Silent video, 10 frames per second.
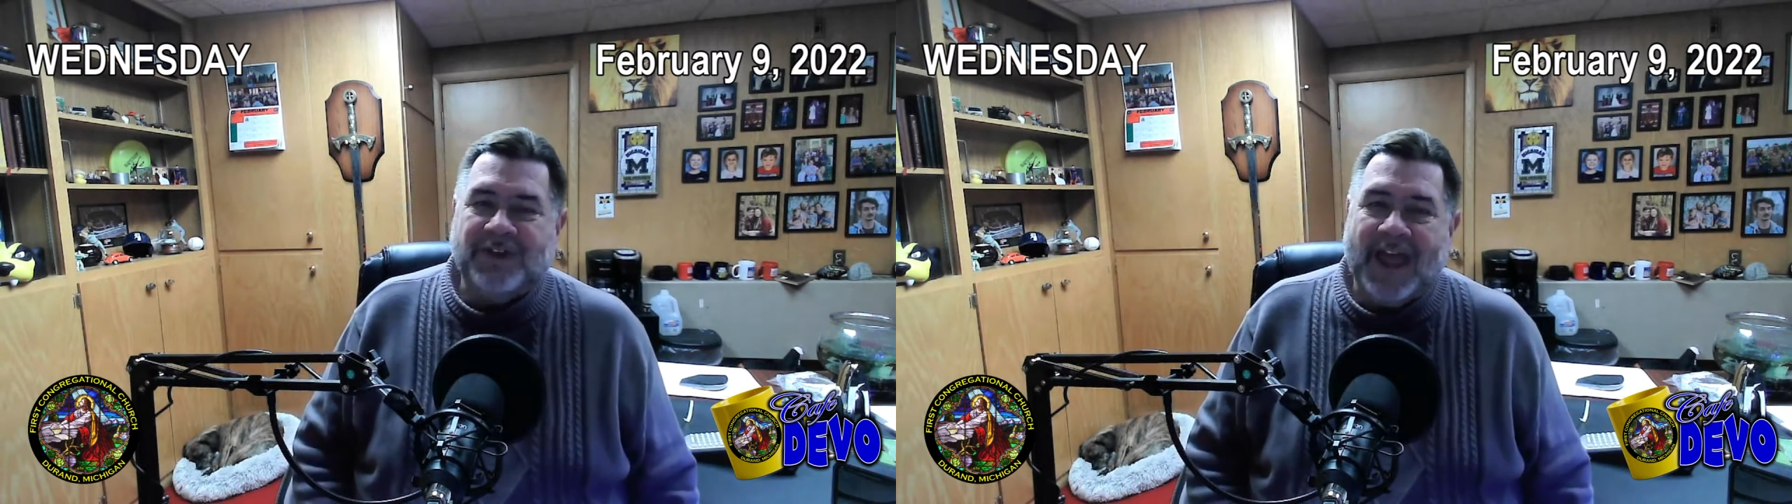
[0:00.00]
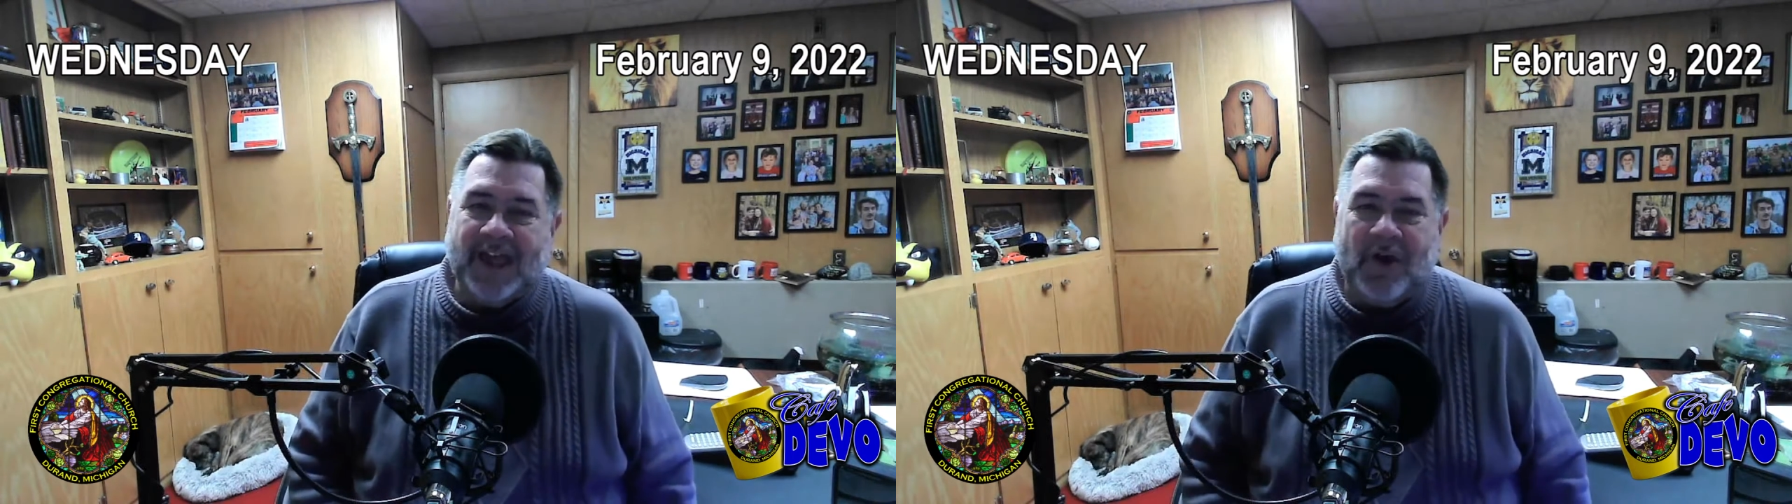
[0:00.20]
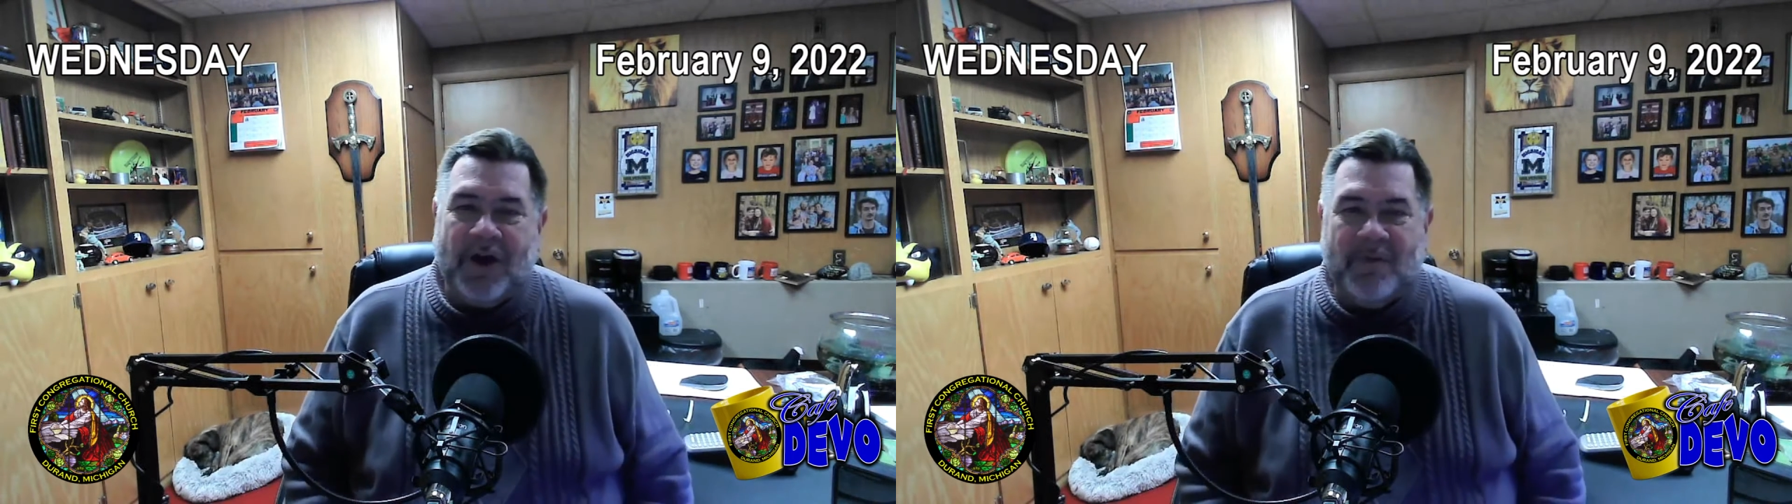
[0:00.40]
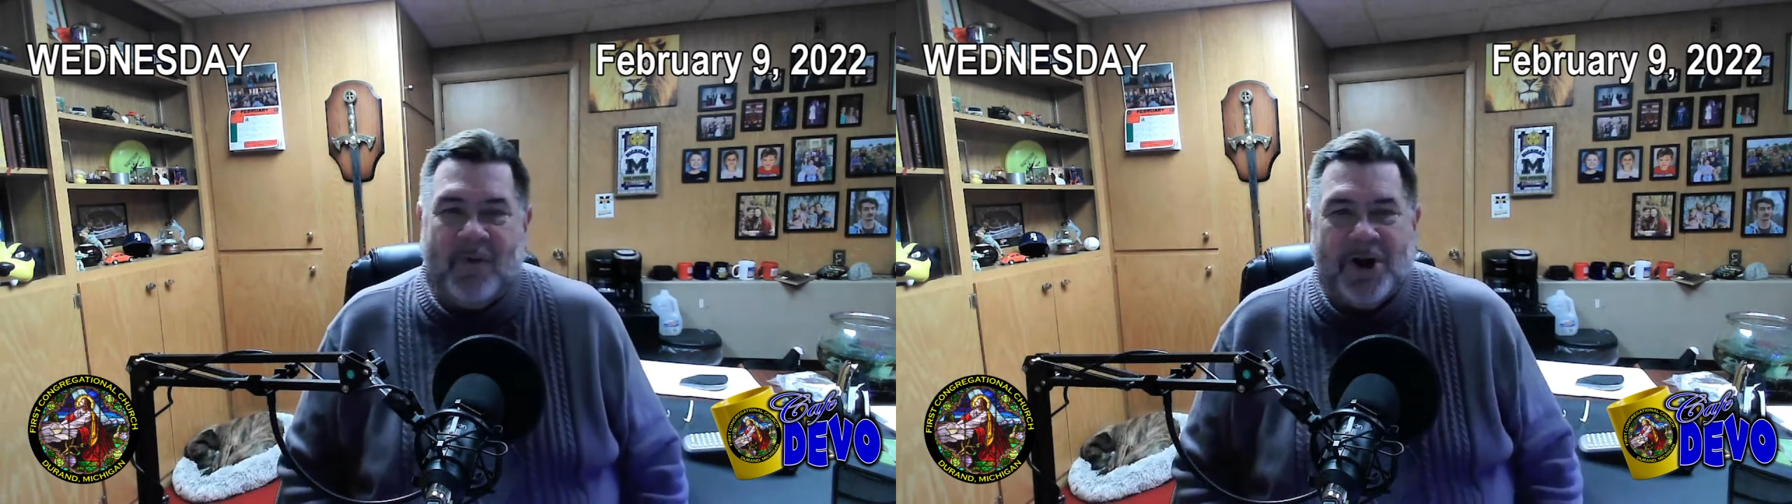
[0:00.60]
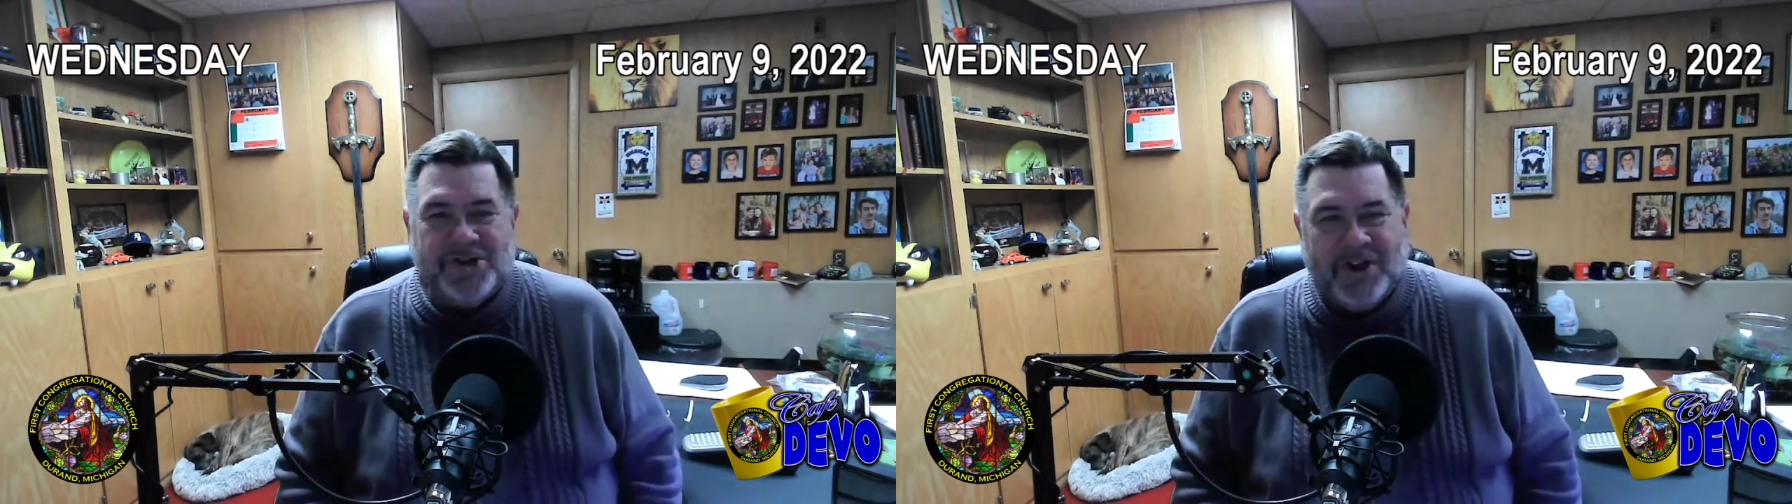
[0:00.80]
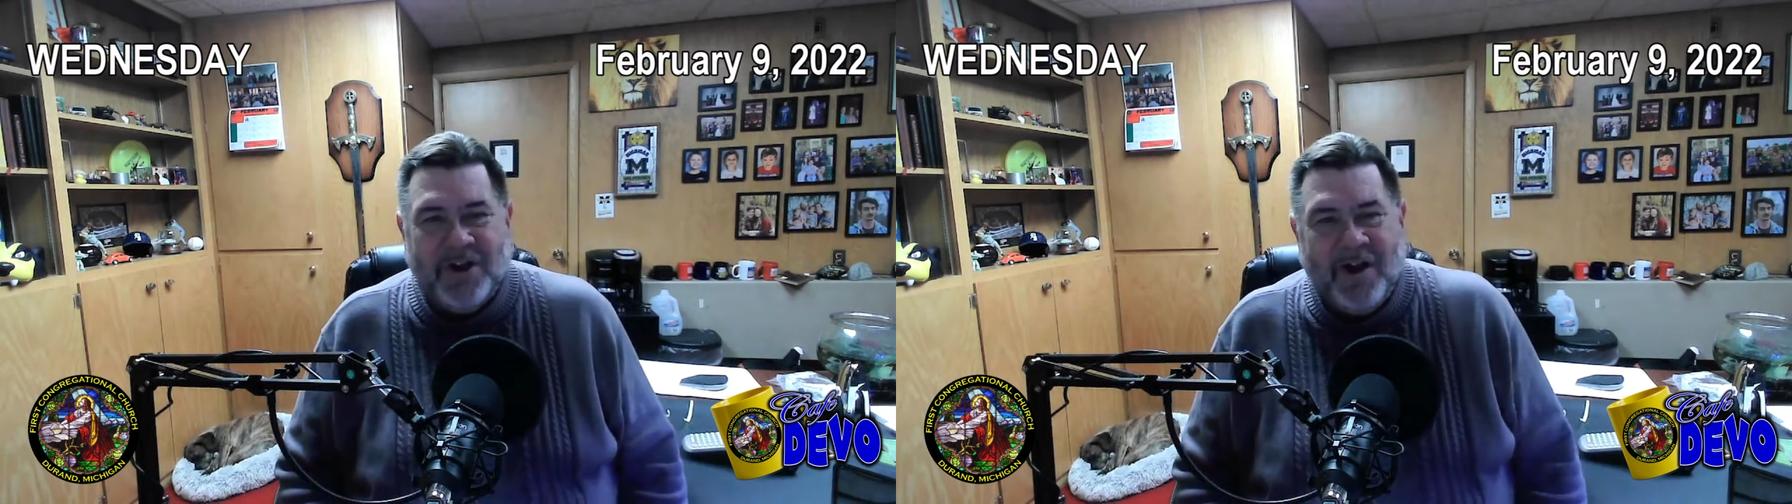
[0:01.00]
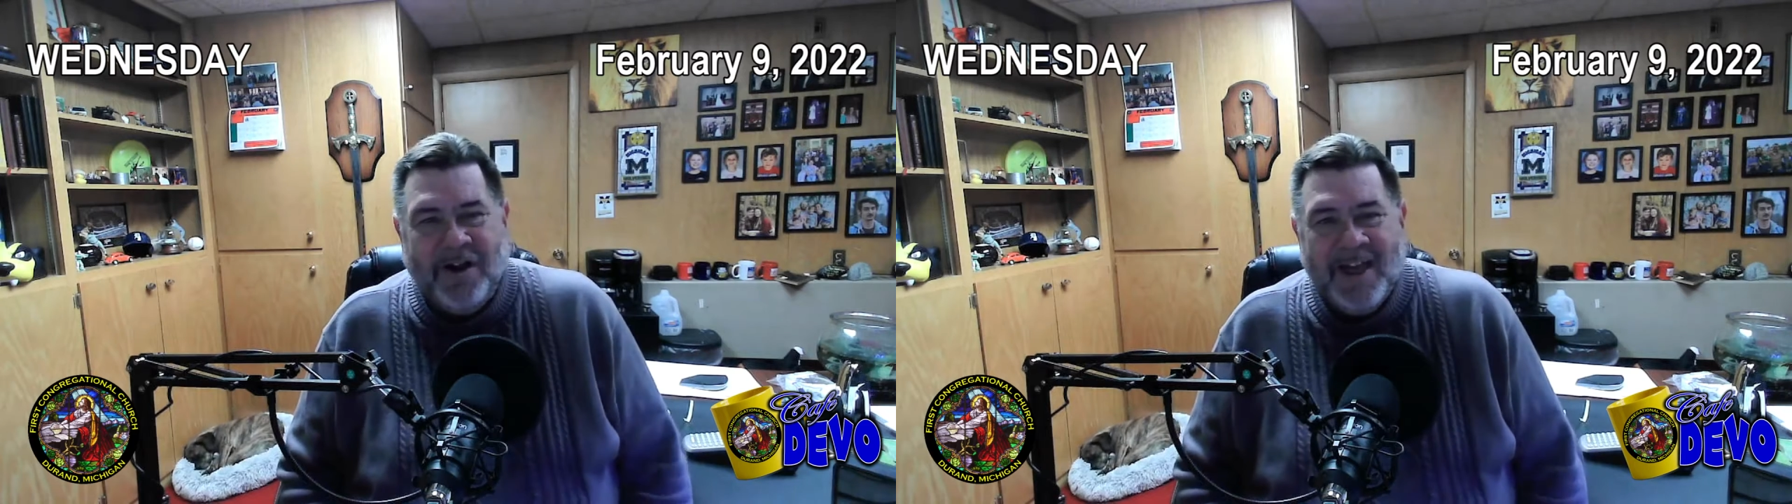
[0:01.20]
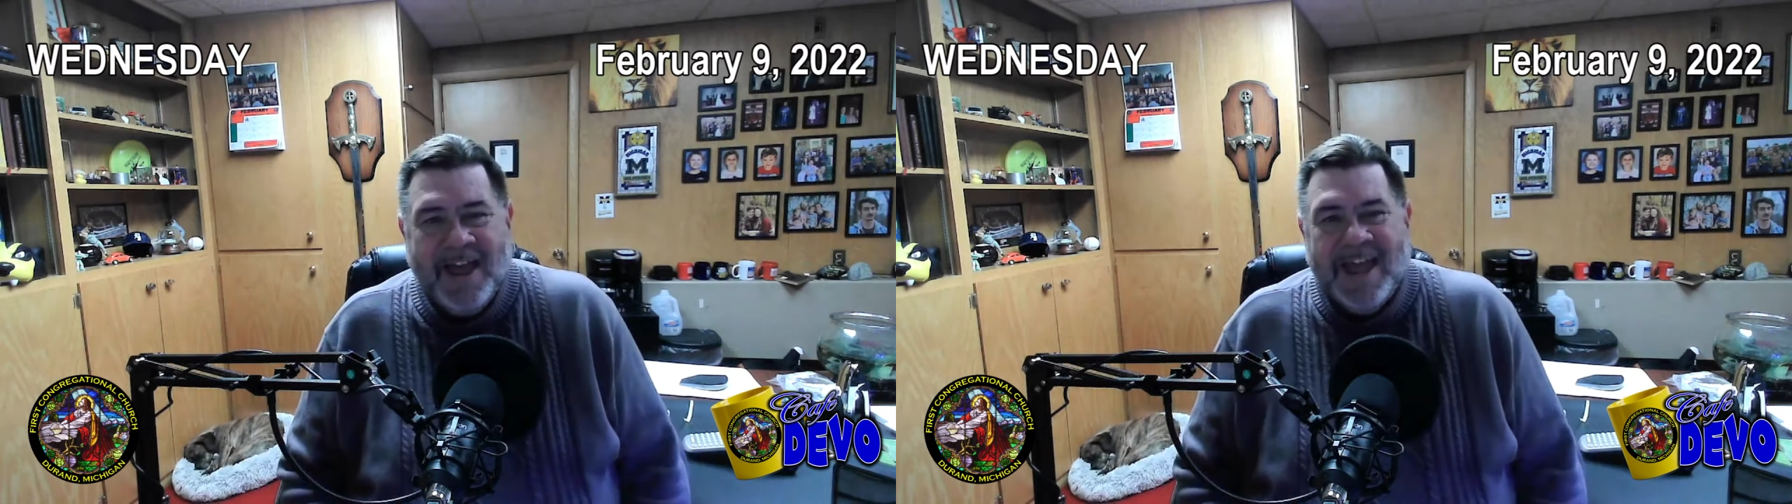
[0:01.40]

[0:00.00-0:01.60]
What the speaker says: Saginaw and Washtenaw